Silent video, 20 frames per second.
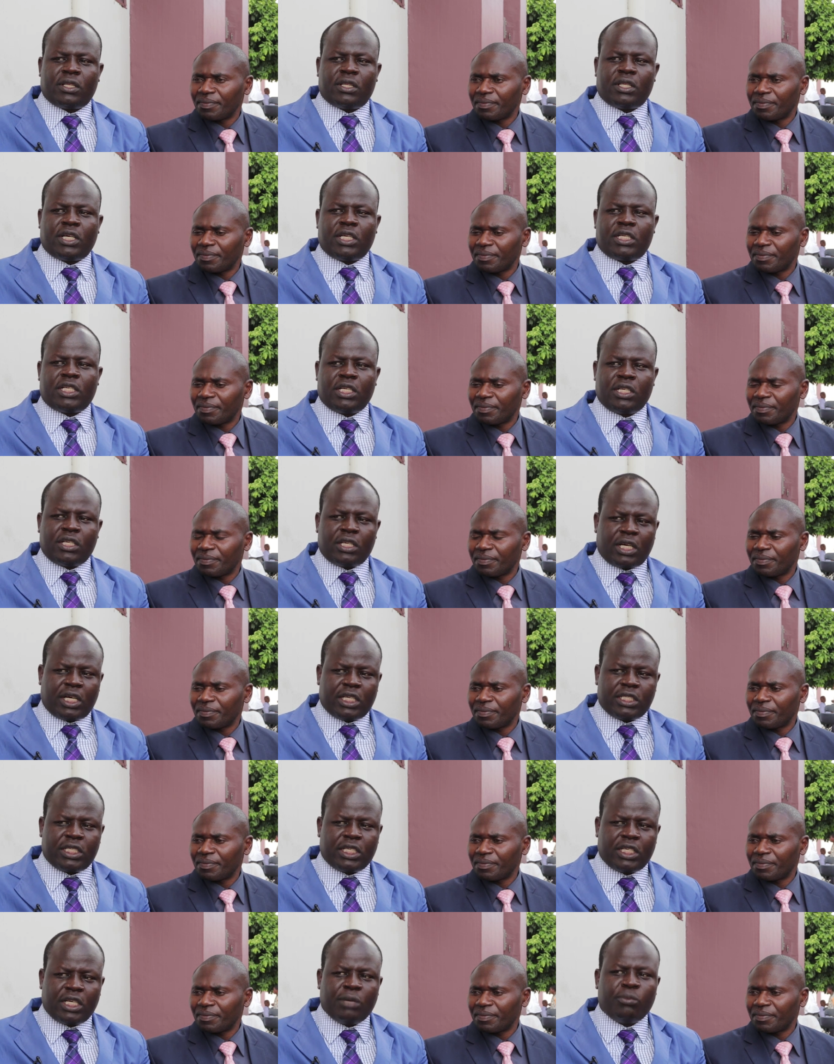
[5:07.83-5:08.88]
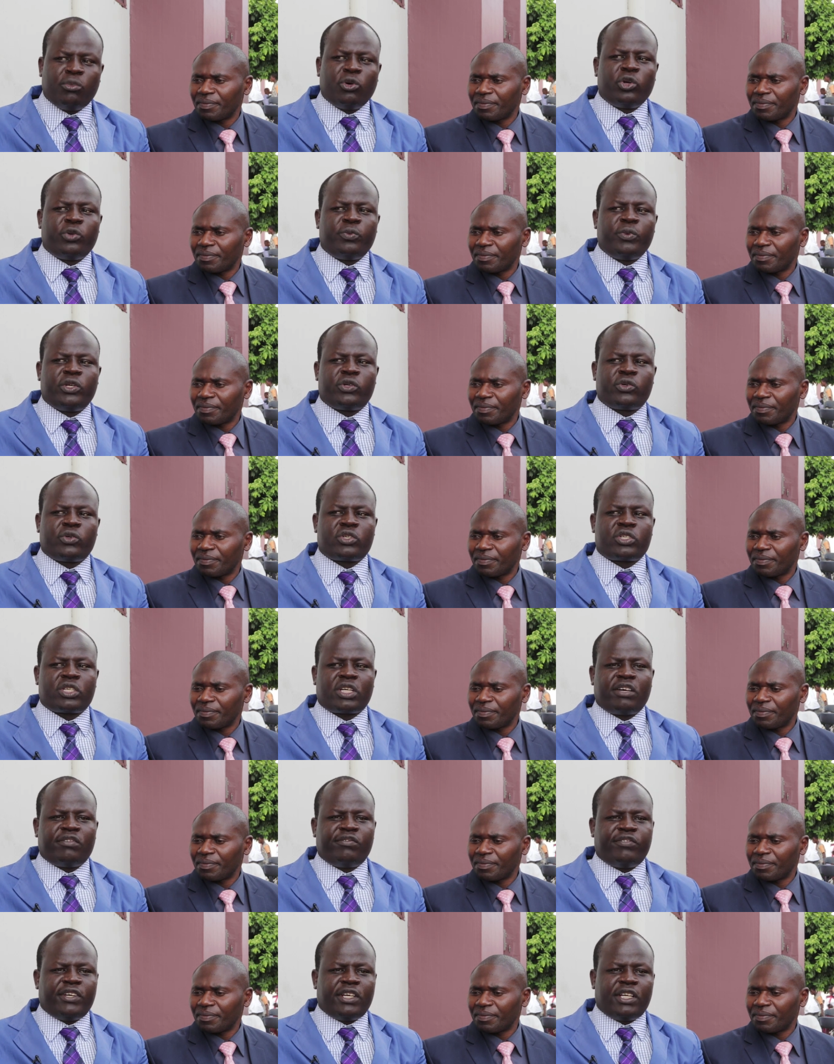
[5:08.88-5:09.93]
Speaker 1: that has enabled me to
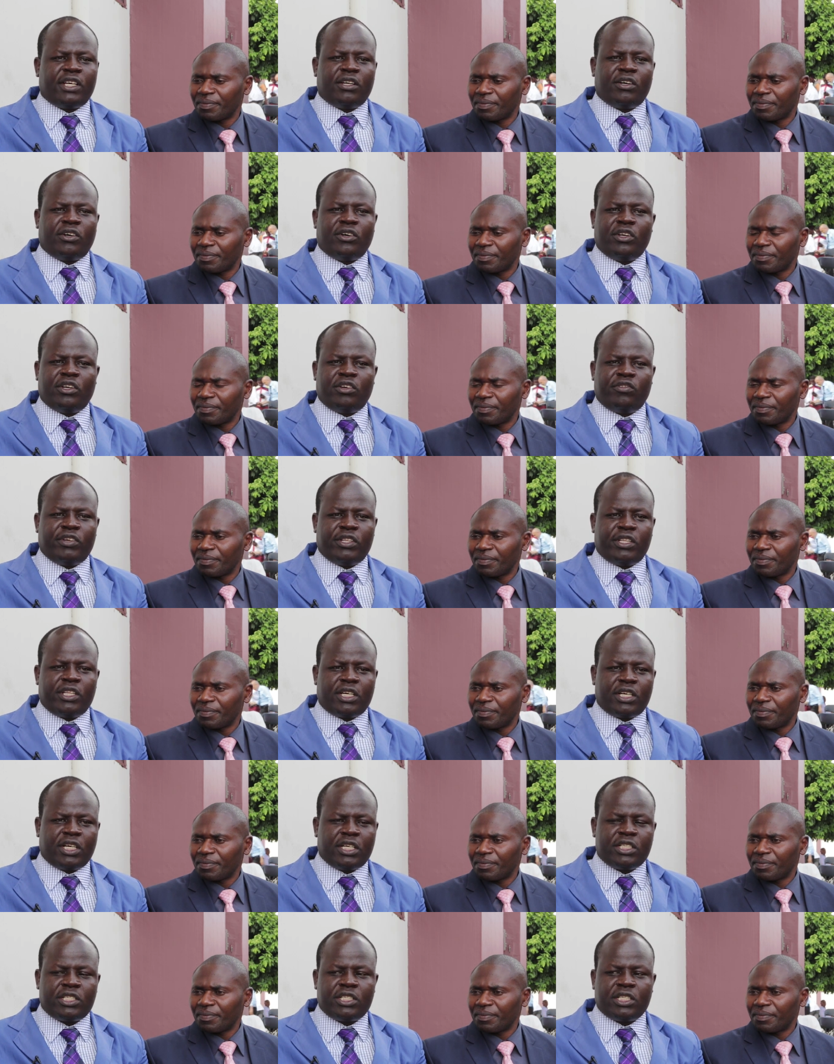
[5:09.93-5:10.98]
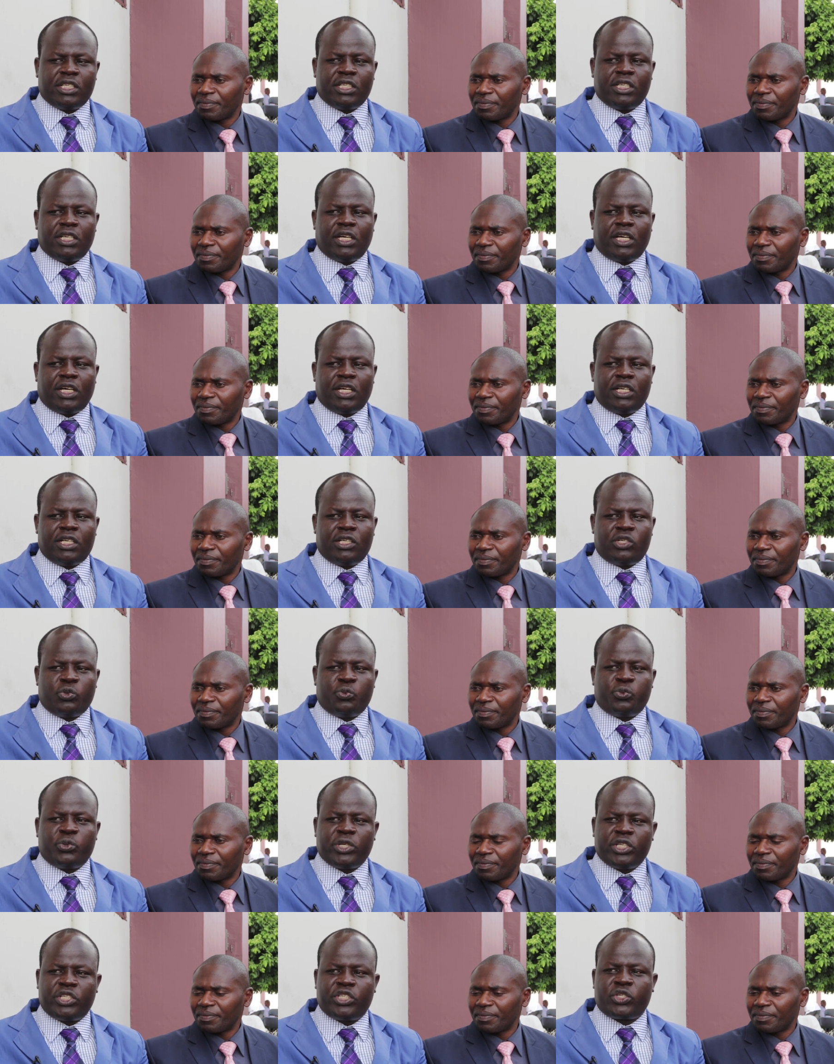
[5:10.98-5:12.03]
travel all over the country and to
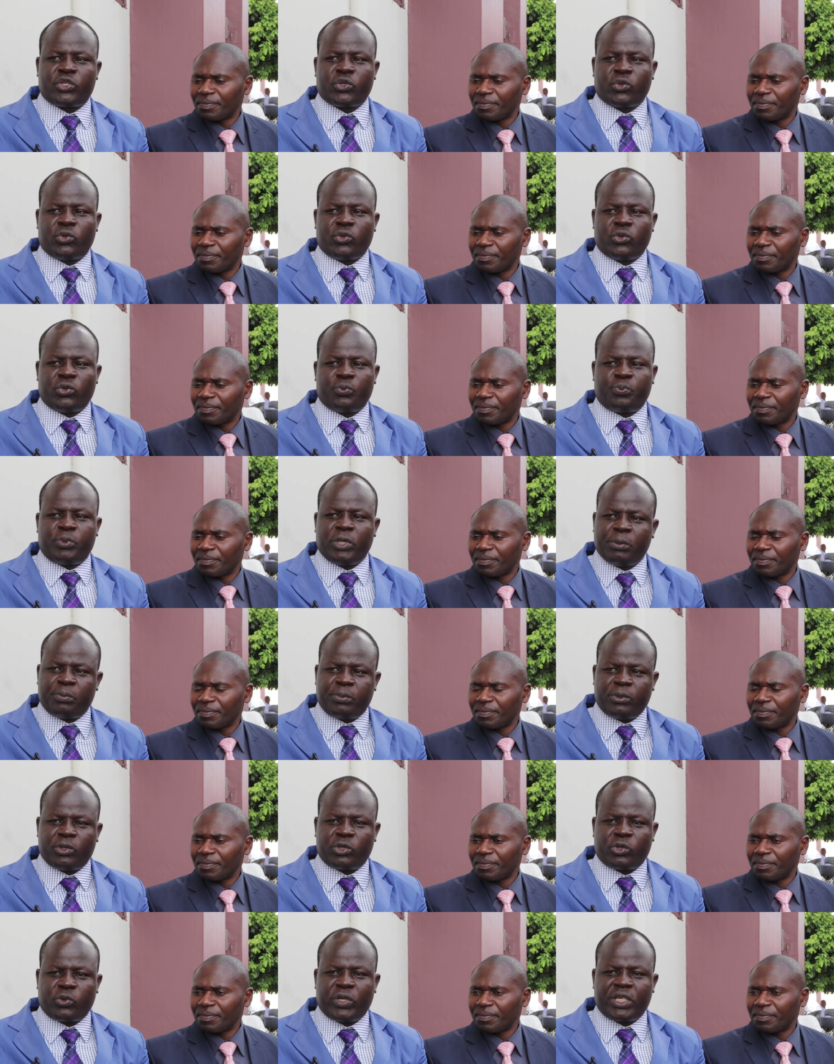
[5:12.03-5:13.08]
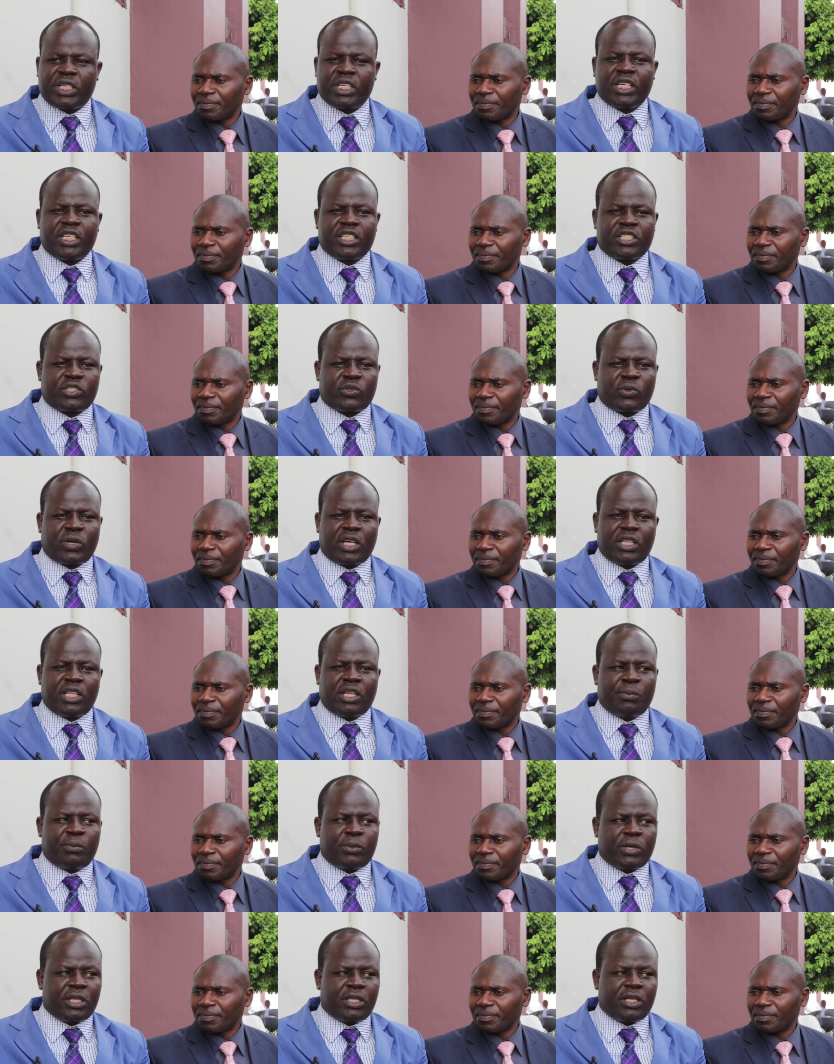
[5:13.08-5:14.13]
preach to people, to witness to
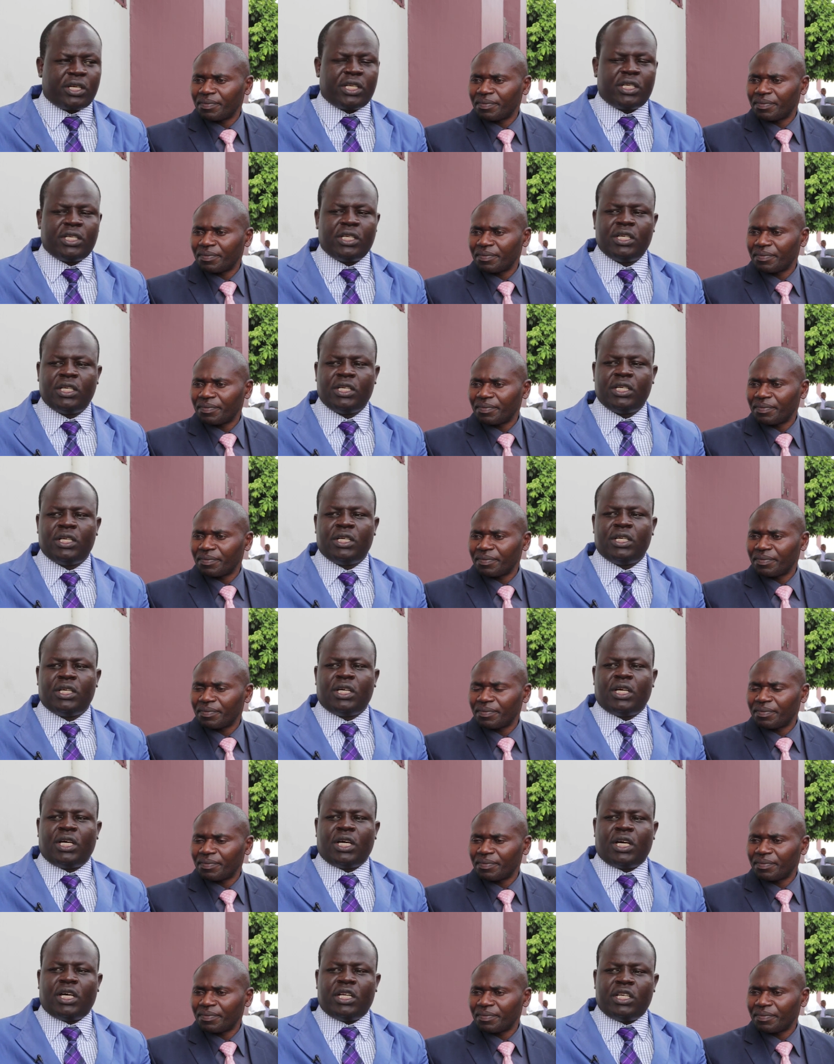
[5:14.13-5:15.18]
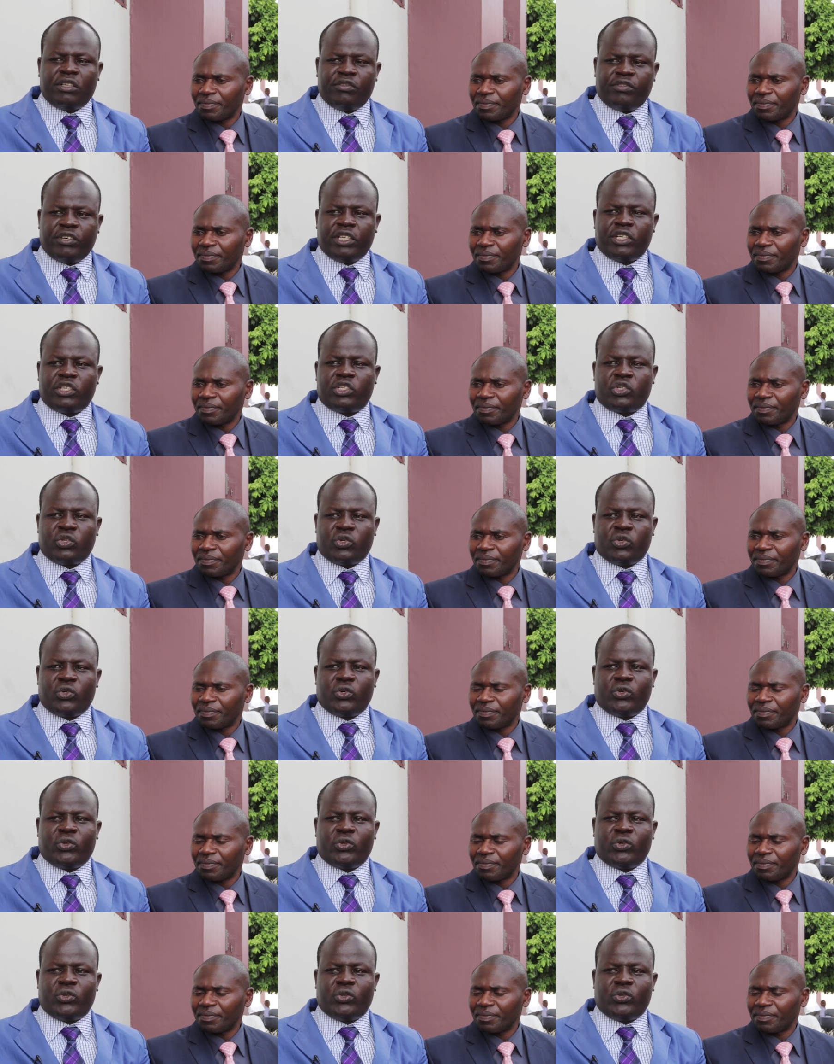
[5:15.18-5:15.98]
other brethren, and even to